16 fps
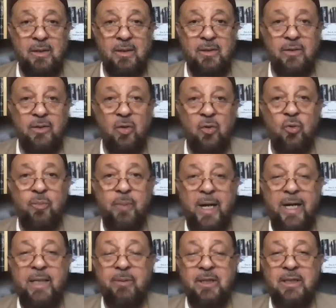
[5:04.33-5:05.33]
So
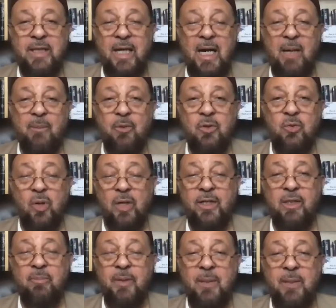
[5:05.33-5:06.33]
Ubay ibn Ka'b was one
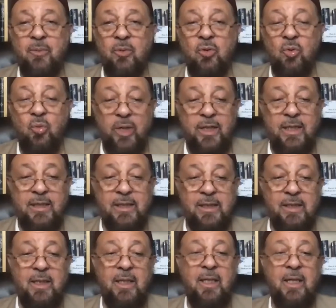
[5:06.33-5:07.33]
of the people who
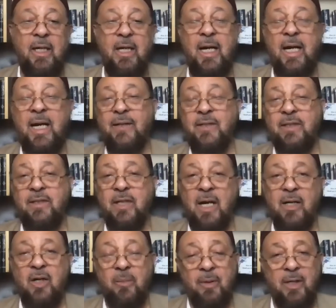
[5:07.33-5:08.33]
witnessed this
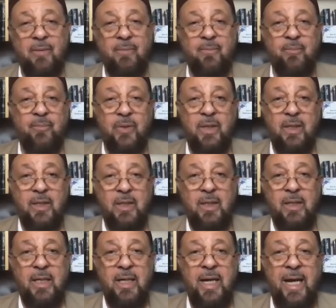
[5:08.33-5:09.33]
Aqaba.
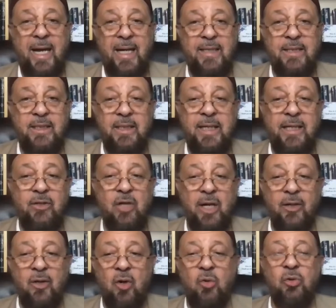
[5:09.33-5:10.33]
And he
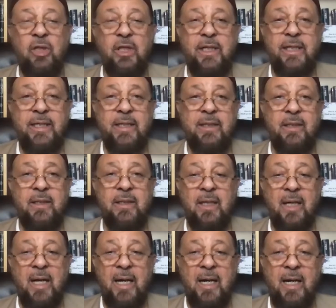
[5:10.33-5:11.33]
not only
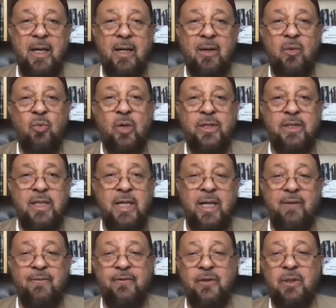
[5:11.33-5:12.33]
was
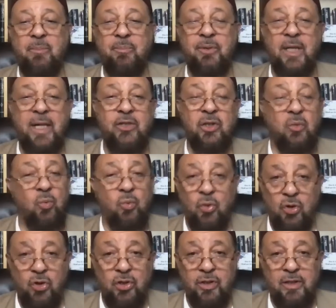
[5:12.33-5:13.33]
there for the pledge in
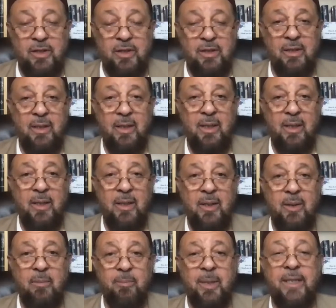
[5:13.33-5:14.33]
words,
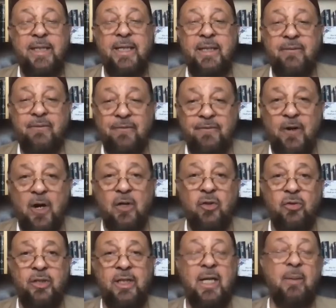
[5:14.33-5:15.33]
but he
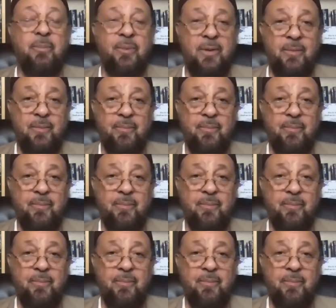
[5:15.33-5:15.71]
followed it up,